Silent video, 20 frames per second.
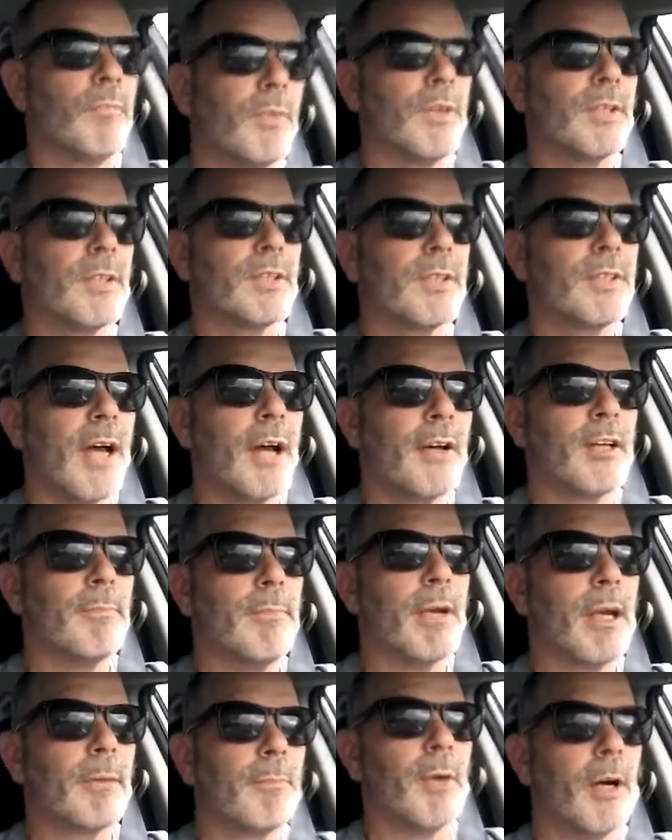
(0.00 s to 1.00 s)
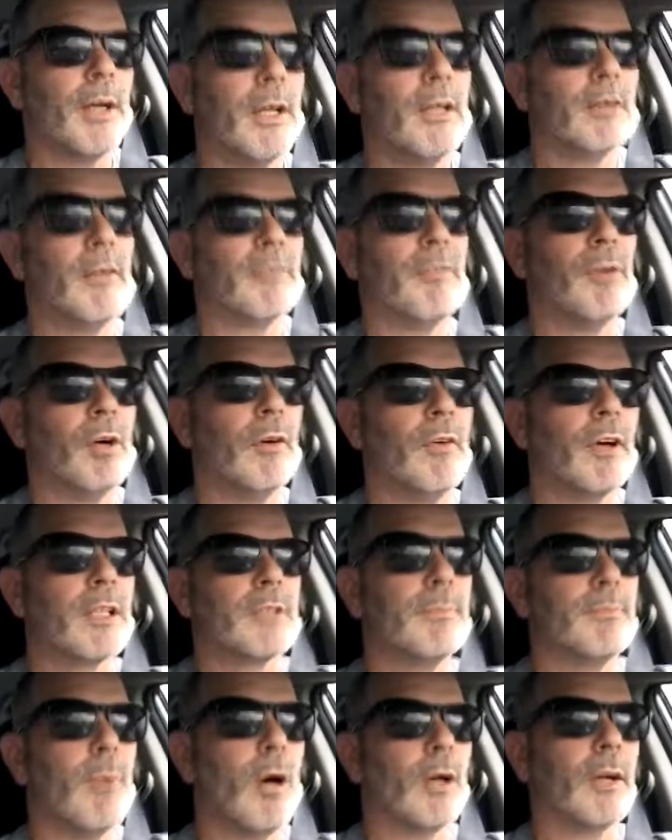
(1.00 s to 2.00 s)
this is how you make money in the
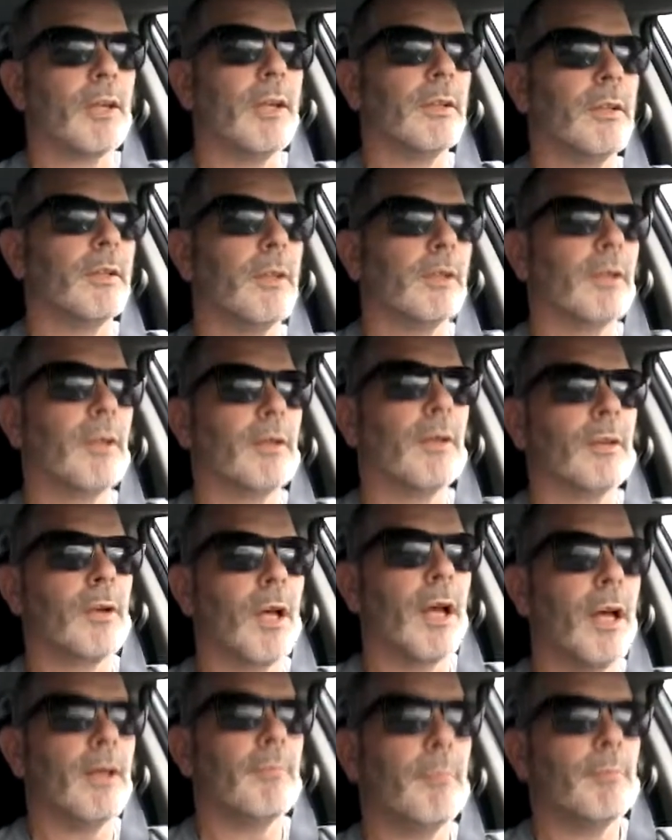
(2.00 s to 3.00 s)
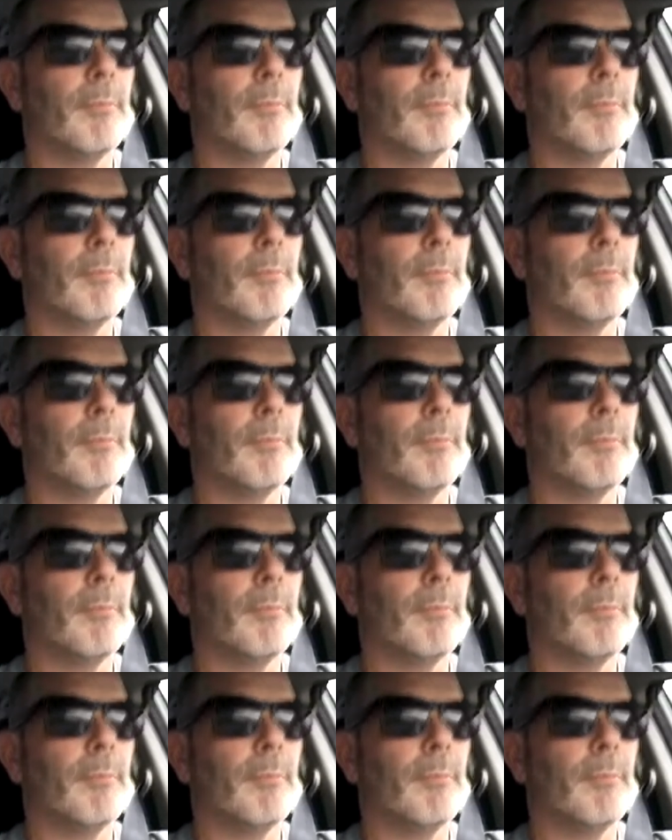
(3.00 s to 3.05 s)
Forex market, okay?